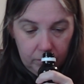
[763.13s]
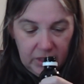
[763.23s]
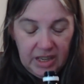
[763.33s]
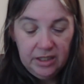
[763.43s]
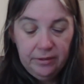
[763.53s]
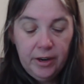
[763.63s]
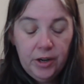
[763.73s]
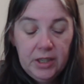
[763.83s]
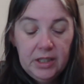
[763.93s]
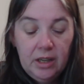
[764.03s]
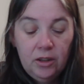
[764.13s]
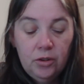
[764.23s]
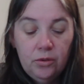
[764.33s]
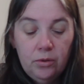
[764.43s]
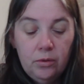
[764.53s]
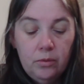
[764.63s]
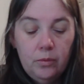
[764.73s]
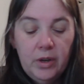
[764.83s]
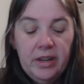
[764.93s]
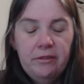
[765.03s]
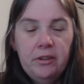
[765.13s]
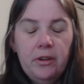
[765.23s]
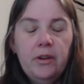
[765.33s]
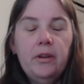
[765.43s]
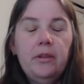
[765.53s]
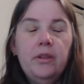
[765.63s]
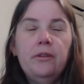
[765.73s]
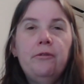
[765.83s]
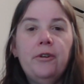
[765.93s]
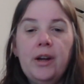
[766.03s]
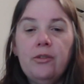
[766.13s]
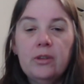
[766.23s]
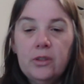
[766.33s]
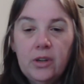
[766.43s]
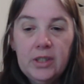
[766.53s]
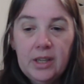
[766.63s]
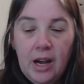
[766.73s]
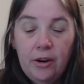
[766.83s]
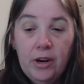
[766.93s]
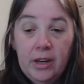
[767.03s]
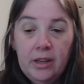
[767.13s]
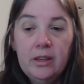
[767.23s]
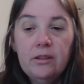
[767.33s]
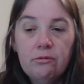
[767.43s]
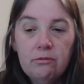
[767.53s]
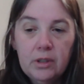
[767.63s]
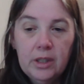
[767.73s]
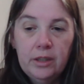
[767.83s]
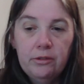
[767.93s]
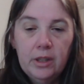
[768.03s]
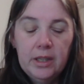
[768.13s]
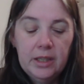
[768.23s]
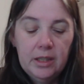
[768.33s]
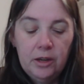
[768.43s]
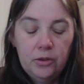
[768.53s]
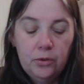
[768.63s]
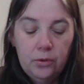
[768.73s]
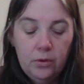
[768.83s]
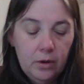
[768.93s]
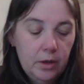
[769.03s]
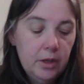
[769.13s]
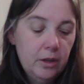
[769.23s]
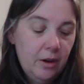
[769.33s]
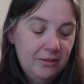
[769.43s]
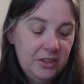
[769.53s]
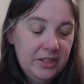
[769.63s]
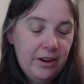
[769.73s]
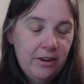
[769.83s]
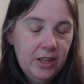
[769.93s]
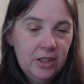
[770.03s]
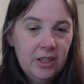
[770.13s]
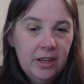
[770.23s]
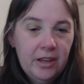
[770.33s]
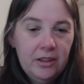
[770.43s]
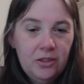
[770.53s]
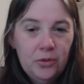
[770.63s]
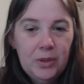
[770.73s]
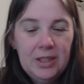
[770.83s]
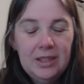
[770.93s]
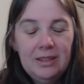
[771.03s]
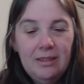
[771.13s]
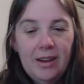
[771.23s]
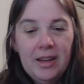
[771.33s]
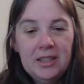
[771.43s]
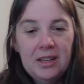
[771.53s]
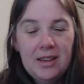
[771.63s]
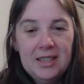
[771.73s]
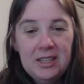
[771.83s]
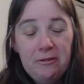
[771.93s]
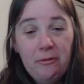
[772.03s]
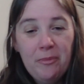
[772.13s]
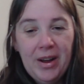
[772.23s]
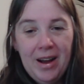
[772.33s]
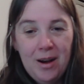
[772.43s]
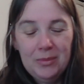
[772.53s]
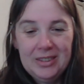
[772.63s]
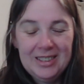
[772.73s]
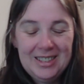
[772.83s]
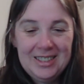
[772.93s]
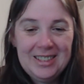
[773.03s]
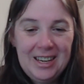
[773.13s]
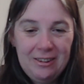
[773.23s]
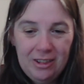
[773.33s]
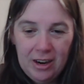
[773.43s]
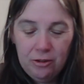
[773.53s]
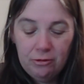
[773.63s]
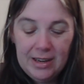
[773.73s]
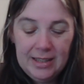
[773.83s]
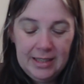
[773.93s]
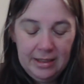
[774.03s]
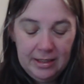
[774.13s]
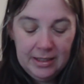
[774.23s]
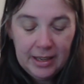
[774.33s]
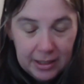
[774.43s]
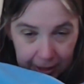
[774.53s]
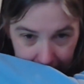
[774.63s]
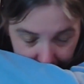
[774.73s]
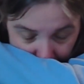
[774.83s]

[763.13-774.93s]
It's very subtle. Whatever the fragrance notes are, it is really, really subtle. I'm just going to do a sniff of my arm just to see if that'll reset the senses.